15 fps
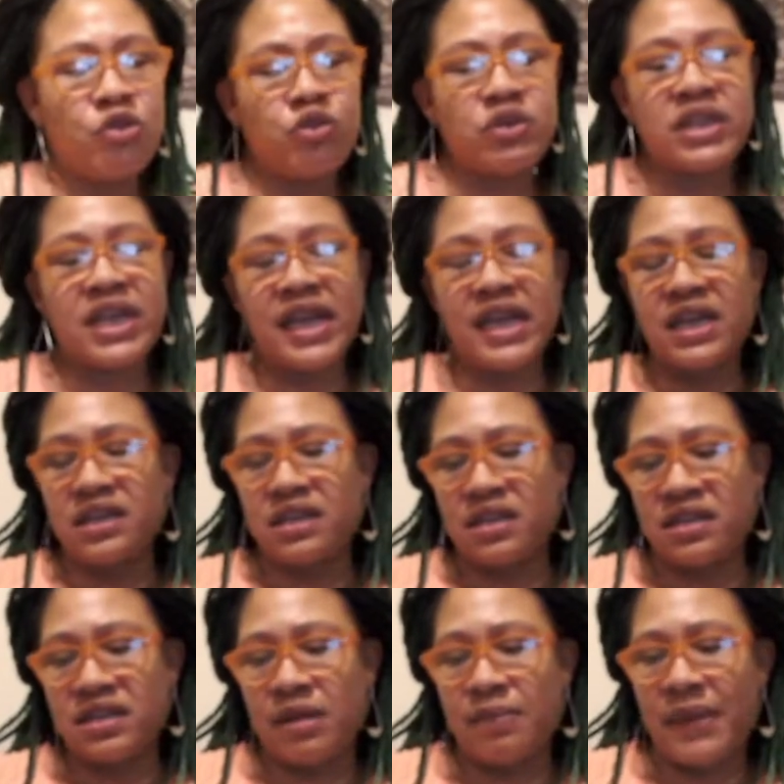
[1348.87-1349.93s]
seeing this to
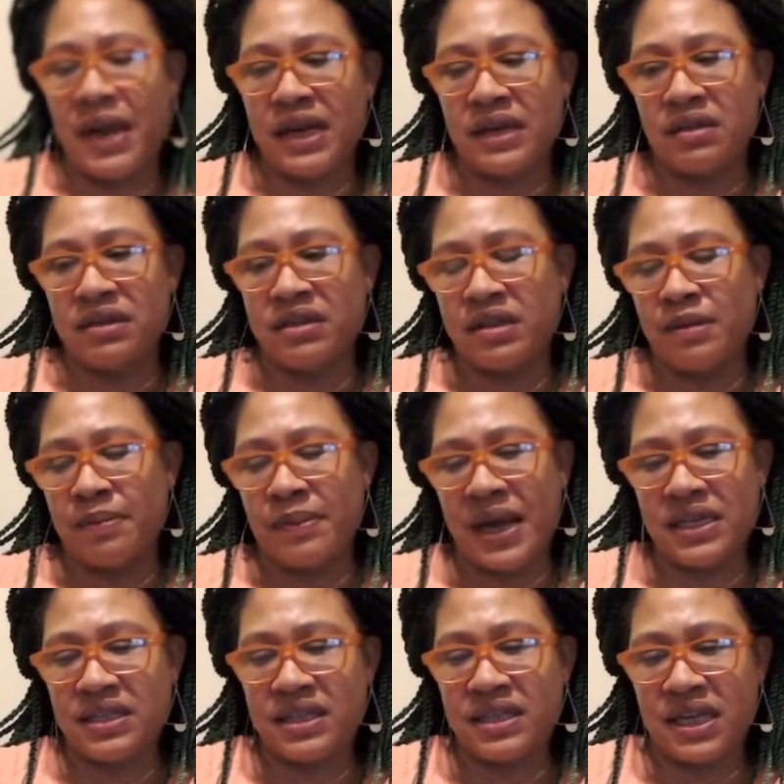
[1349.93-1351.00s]
somebody or somebody
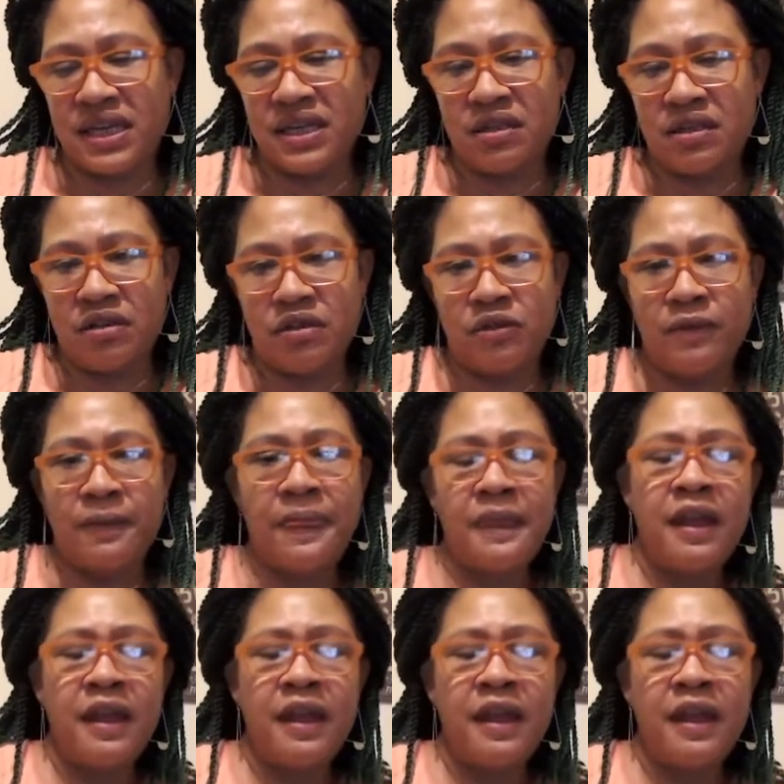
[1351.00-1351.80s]
seeing it to you.